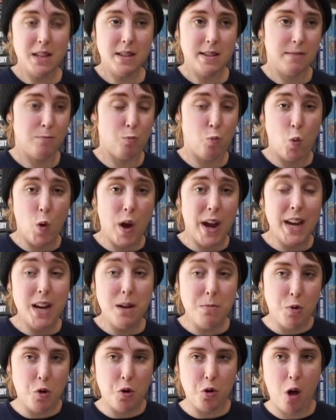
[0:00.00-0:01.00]
It's
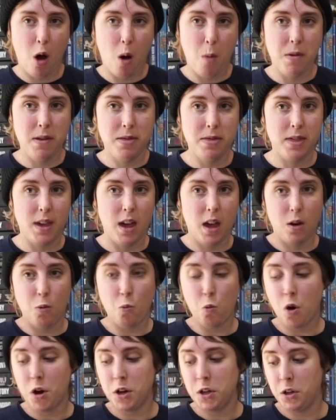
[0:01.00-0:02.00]
way more common
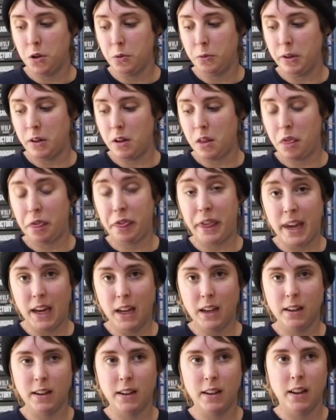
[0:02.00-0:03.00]
than what you would
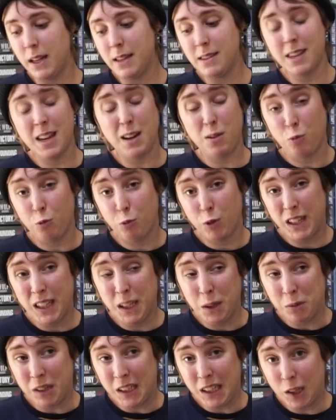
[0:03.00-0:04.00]
think. It's like
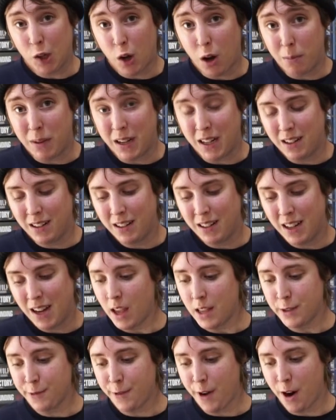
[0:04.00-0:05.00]
really, really common
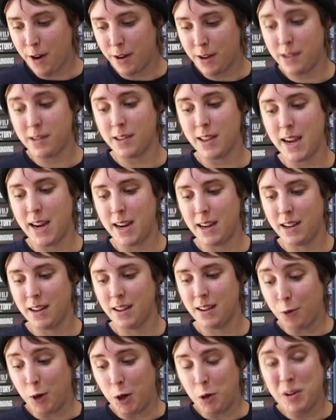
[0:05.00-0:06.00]
as far as like
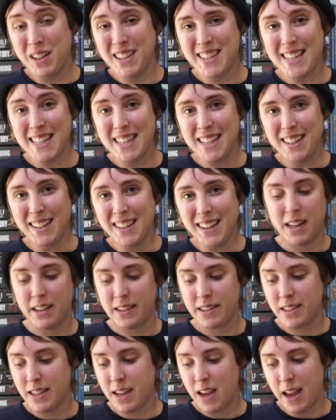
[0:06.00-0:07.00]
frequency.
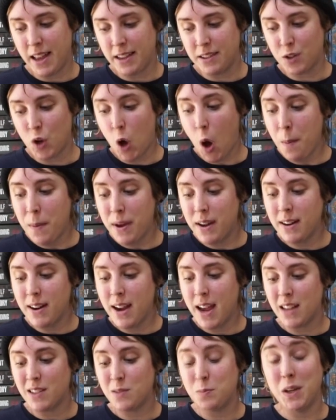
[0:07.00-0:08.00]
It's as common
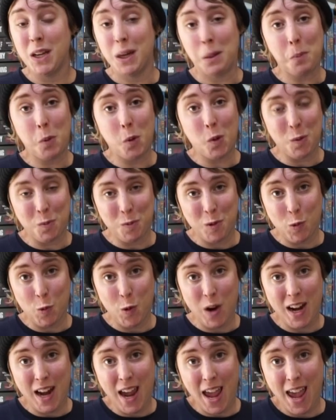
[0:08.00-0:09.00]
as being born with
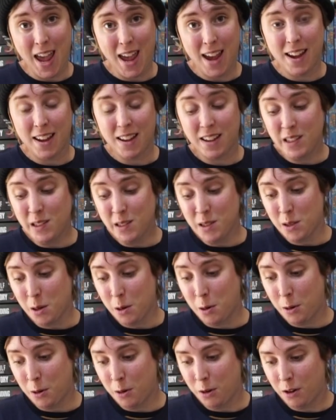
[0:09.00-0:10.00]
red hair.
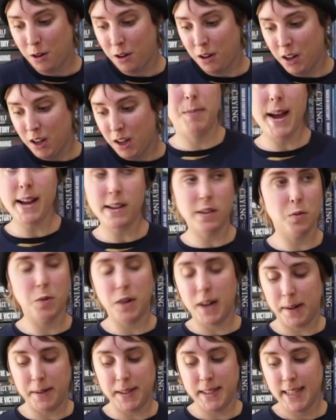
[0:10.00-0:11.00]
So back to
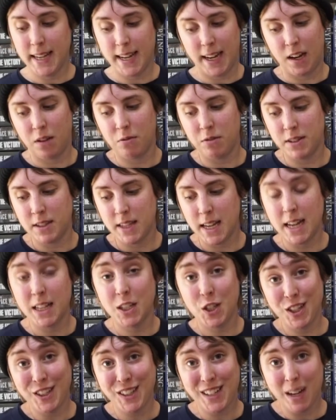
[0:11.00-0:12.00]
what I was saying was that
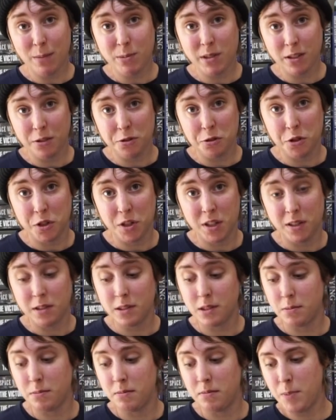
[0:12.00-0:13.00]
gender
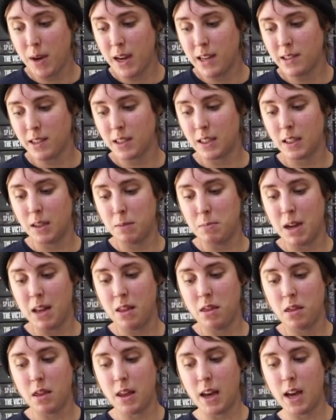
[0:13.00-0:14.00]
absolutism basically
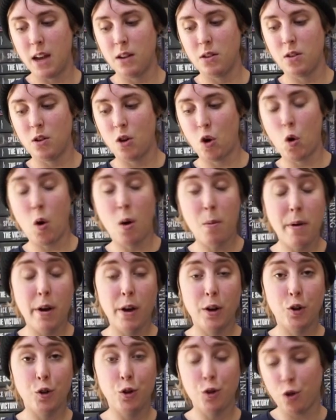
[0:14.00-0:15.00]
meant that
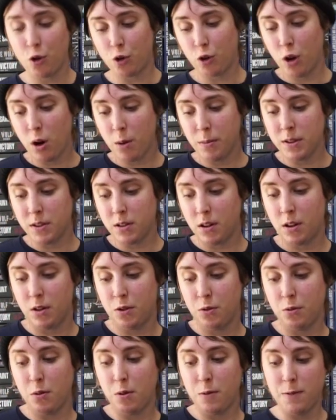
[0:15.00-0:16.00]
hormonal or
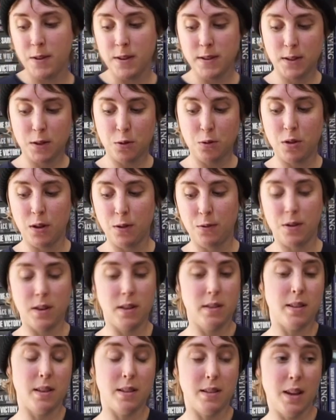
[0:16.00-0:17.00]
chromosomal or physical difference
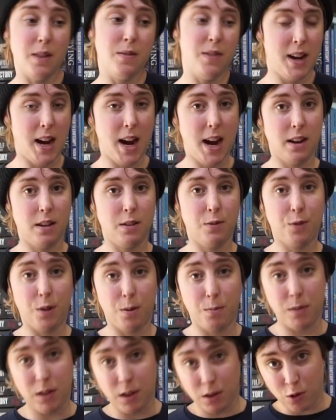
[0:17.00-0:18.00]
that deviated
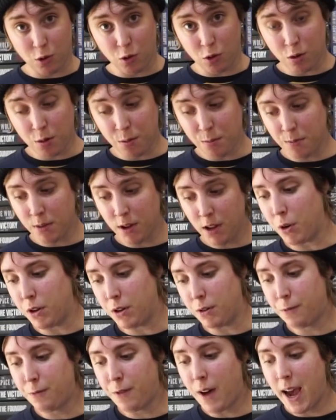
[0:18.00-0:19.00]
from the norm were
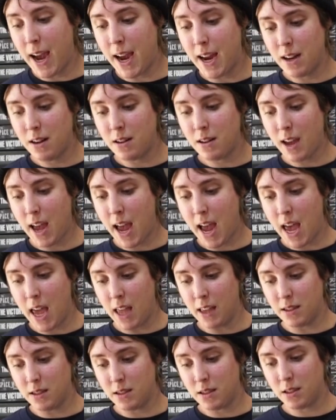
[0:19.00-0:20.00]
defined
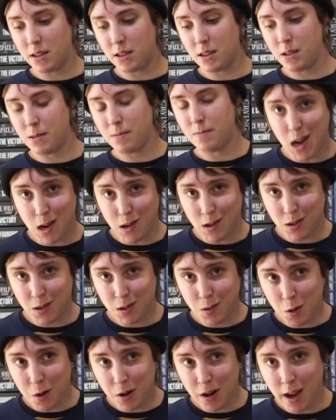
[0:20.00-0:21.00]
as a
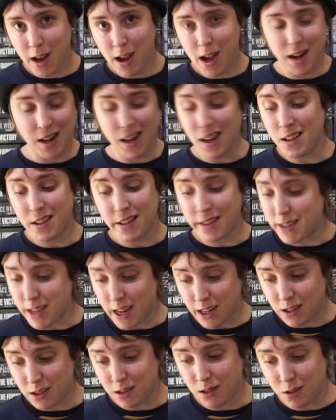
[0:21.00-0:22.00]
disorder, an
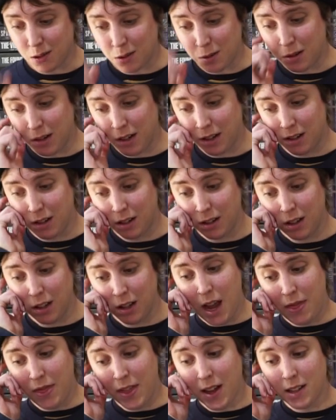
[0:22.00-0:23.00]
intersex disorder,
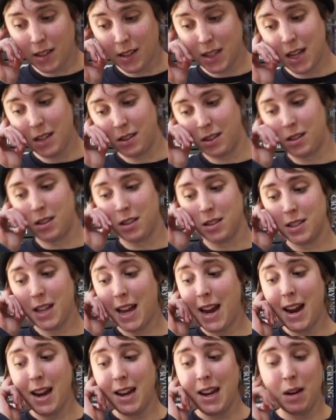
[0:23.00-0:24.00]
and thus as a
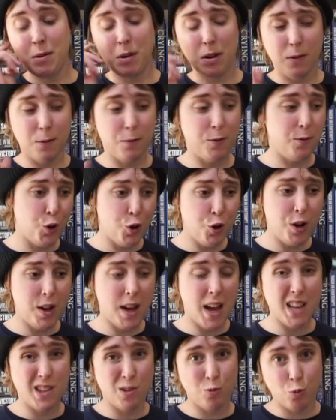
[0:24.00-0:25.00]
society we viewed it
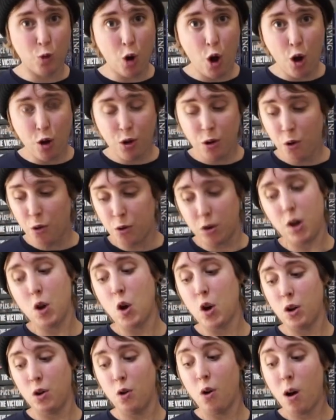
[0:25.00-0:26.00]
as wrong or not